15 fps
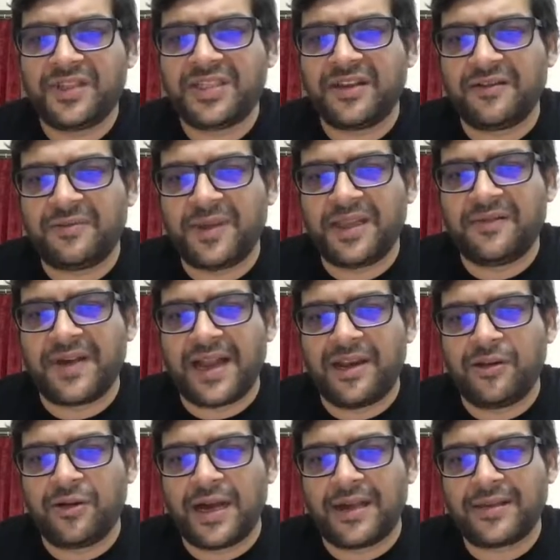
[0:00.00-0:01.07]
Gives me the
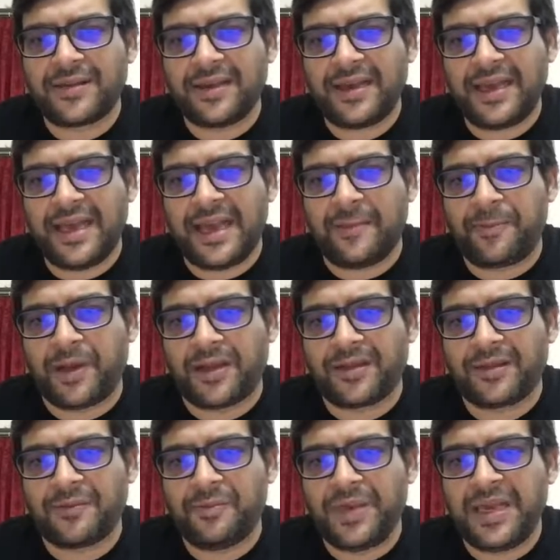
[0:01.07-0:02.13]
value as A
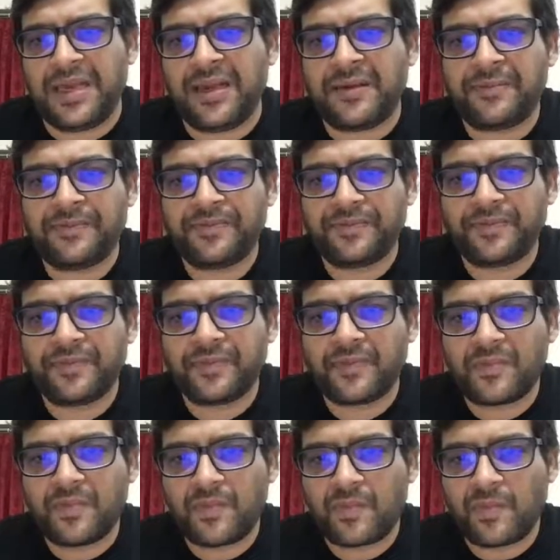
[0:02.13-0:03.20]
plus B
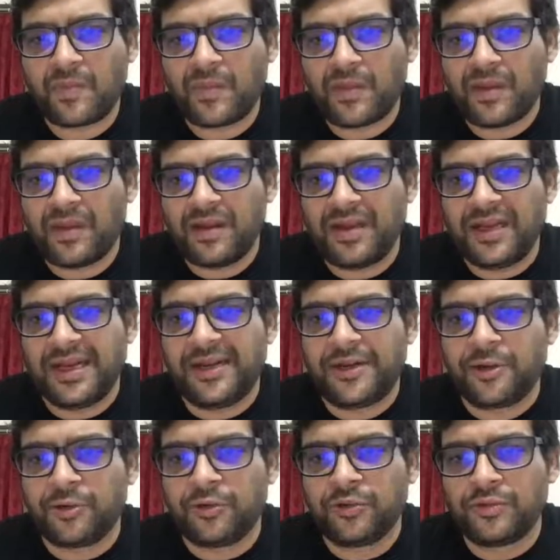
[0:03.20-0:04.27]

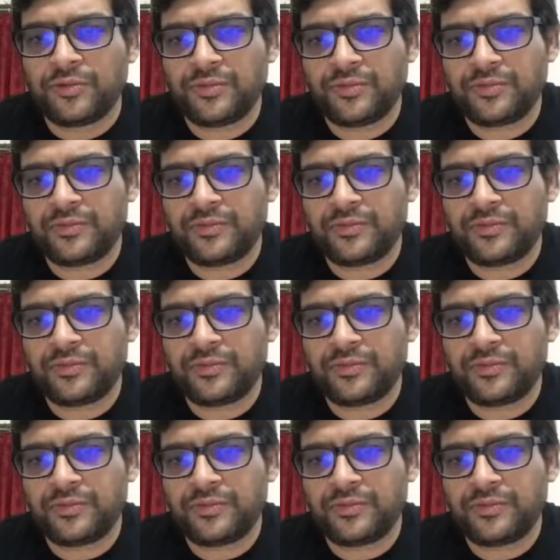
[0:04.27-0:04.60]
into